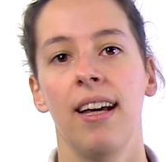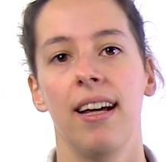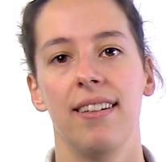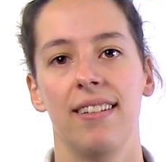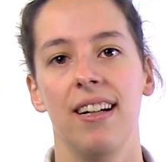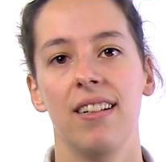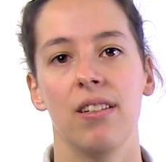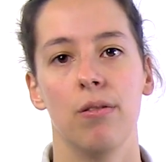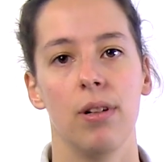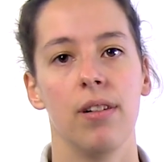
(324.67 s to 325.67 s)
attained
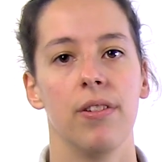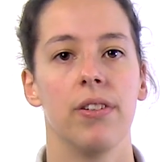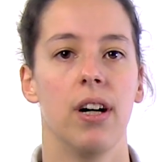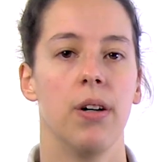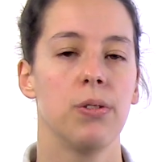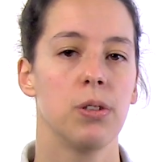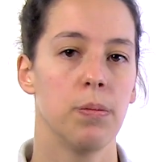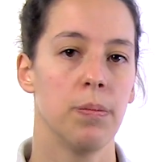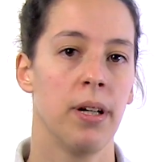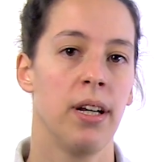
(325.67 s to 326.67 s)
a relevant
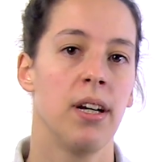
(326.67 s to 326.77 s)
outcome